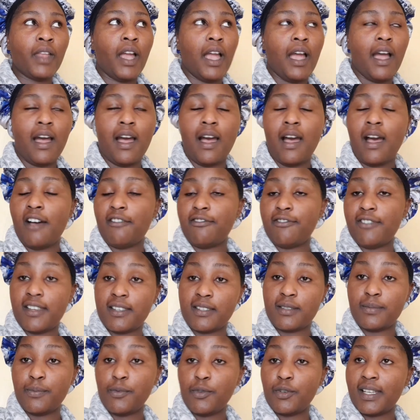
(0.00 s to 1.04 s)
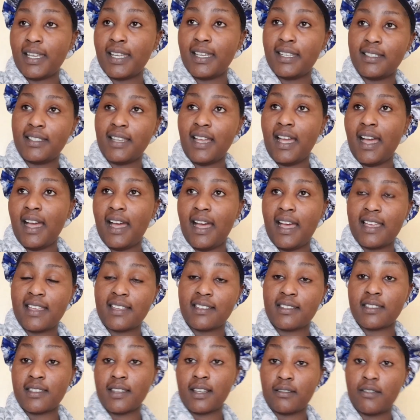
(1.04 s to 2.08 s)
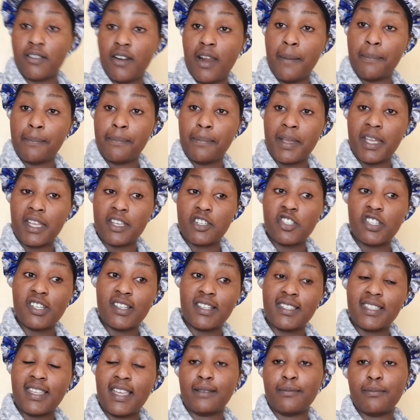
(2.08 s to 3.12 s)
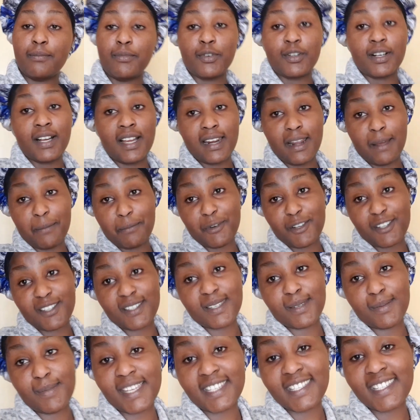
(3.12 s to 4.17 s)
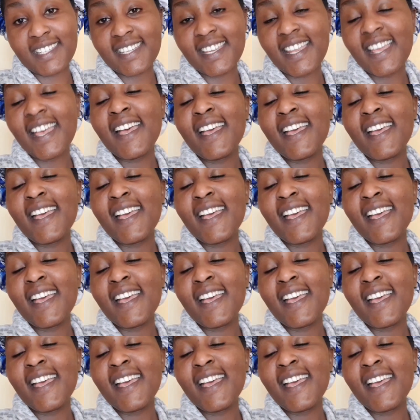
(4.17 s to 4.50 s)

Facebook and her Instagram page.